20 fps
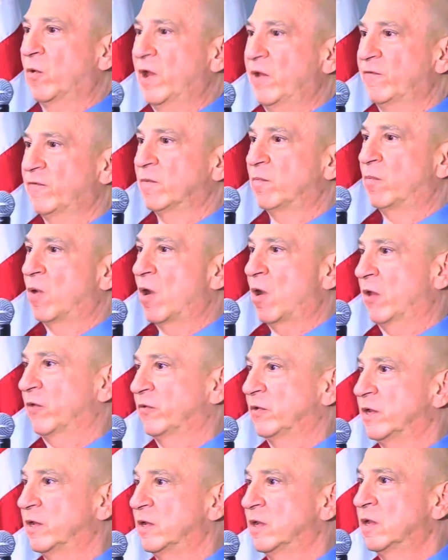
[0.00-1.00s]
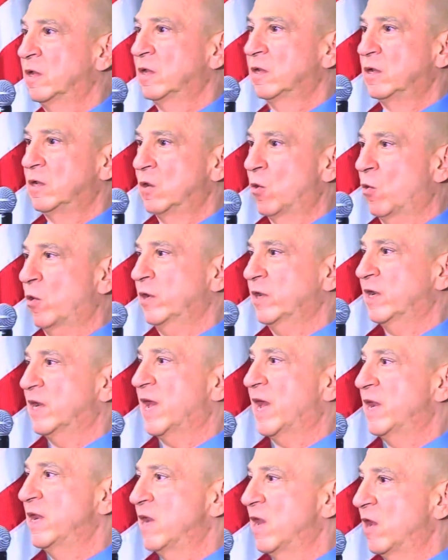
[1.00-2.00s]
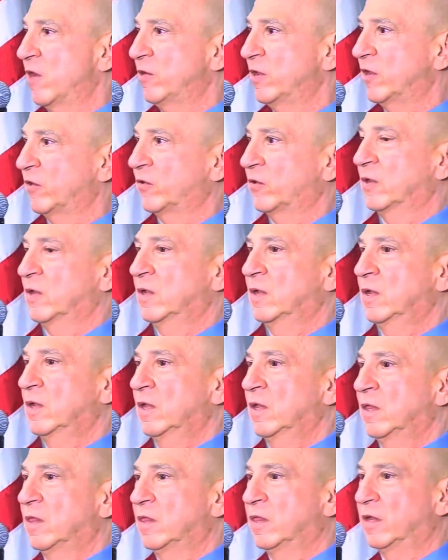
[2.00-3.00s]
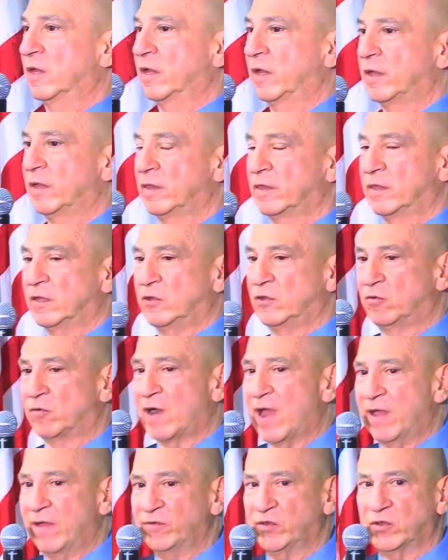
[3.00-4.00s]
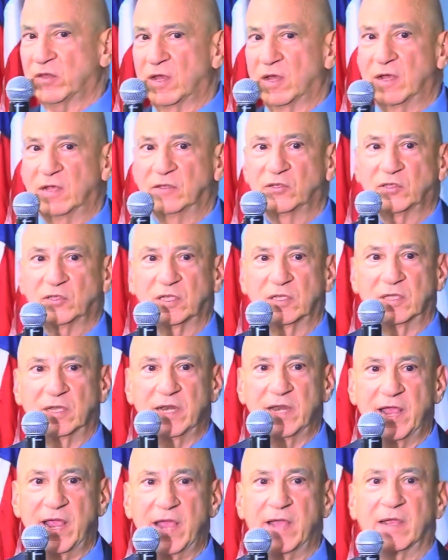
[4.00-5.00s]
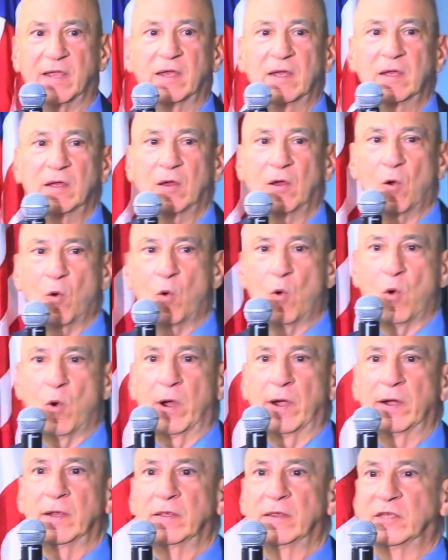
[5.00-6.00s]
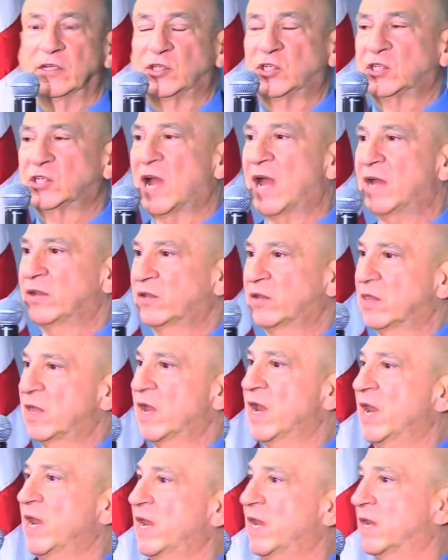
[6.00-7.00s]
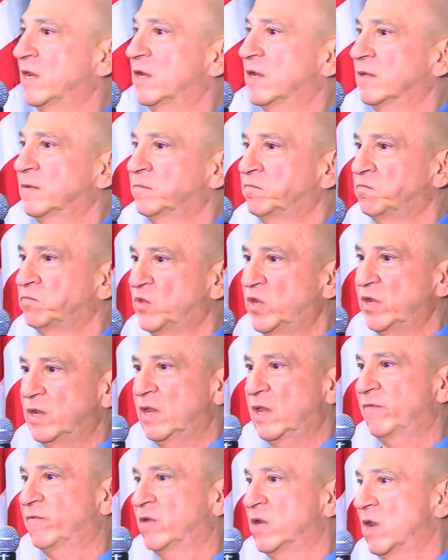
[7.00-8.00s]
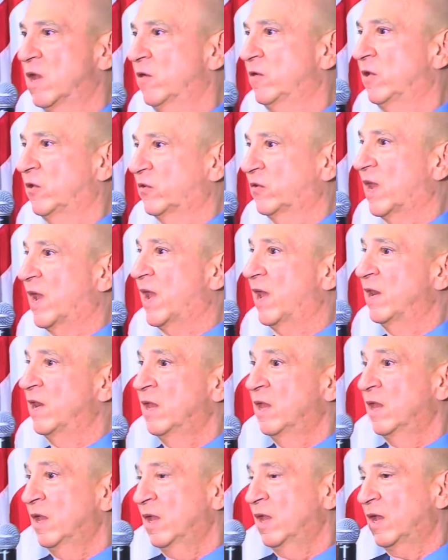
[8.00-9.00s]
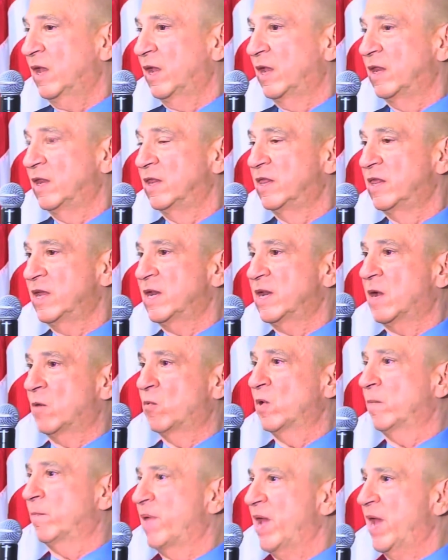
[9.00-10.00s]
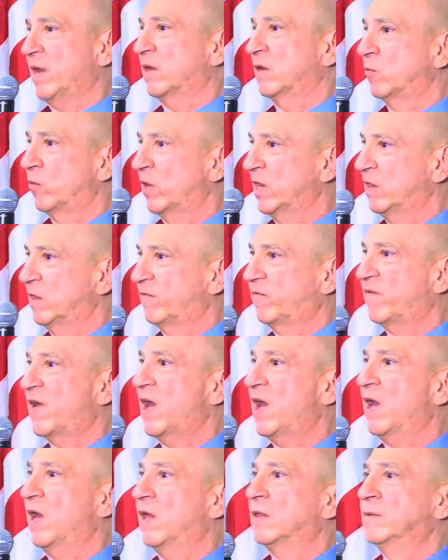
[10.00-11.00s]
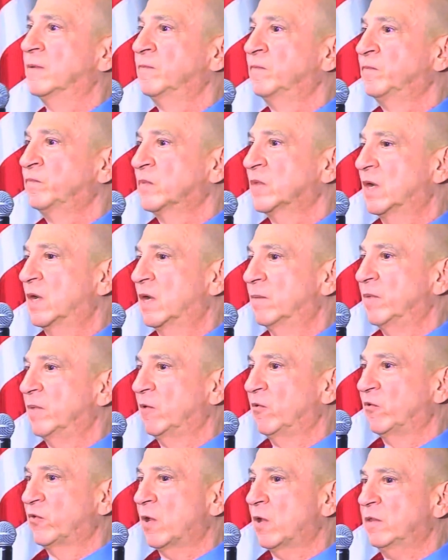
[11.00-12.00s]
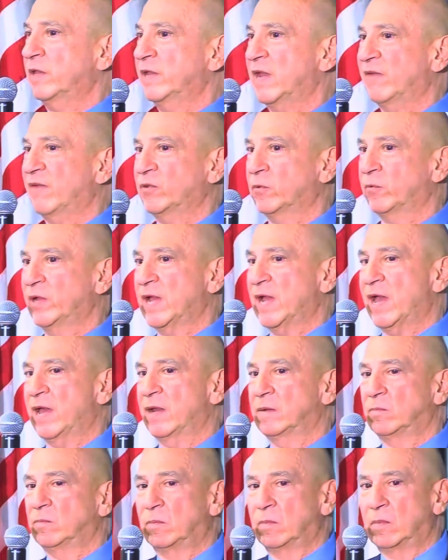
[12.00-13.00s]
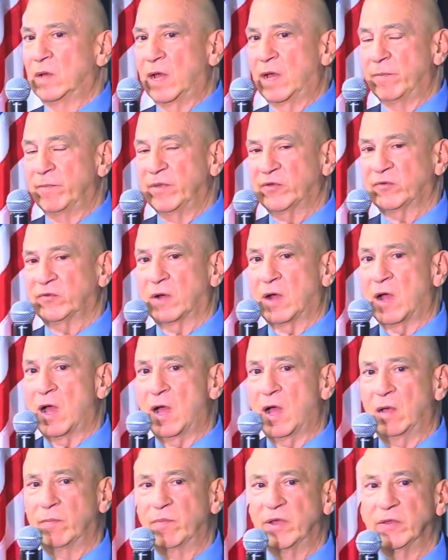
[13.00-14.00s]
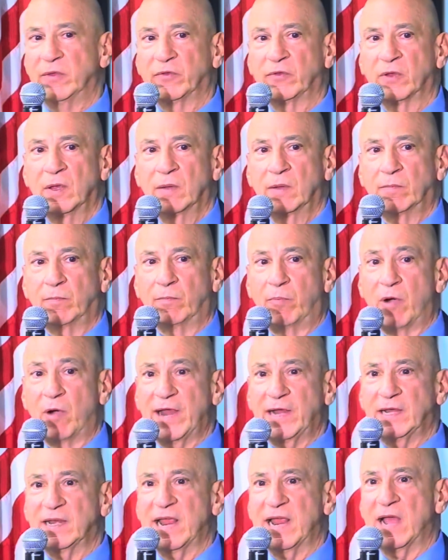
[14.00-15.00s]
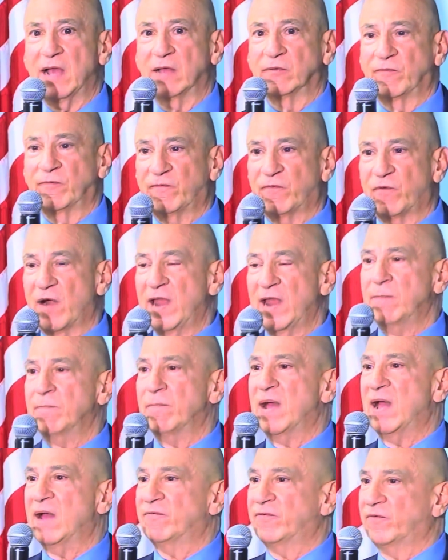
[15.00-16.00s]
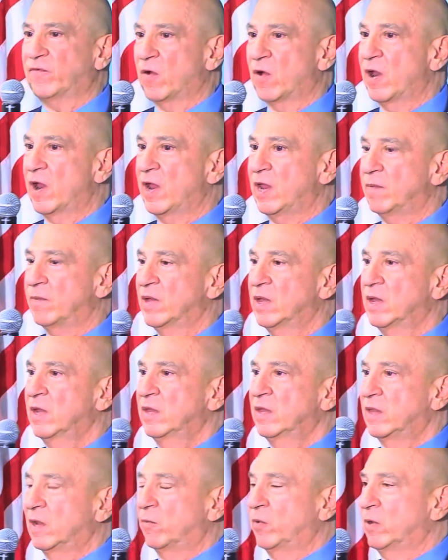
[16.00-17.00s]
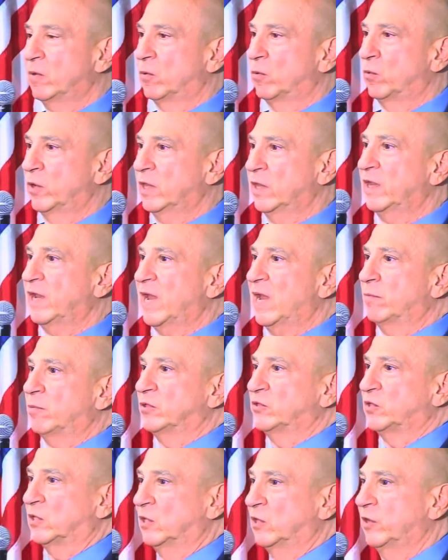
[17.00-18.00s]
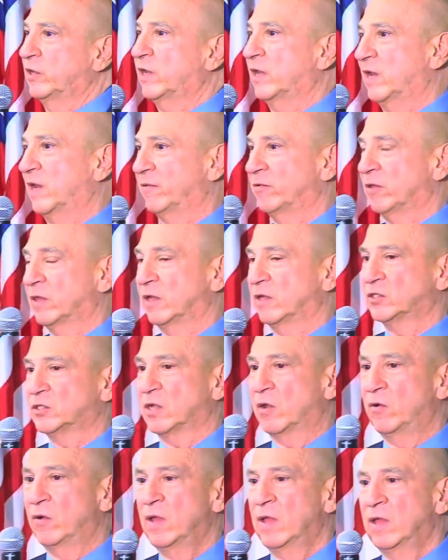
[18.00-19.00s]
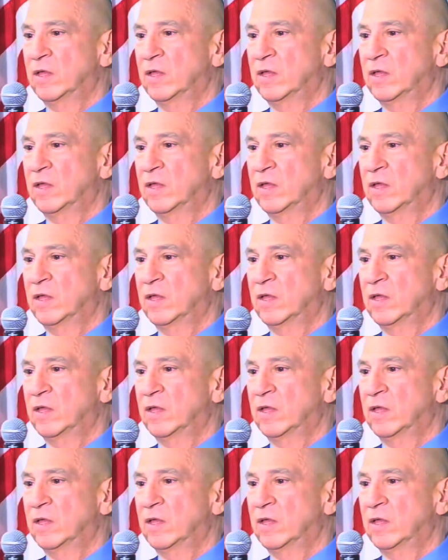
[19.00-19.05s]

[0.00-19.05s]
away from Brosnan, nor did I notice the, the drive stuns to the neck or the shot to the hand. Didn't even notice that. And then I went back and read the file. Um, it was only after we got uh, Mr. Albin's breakdown, frame by frame, that we were really able to look at everything. So,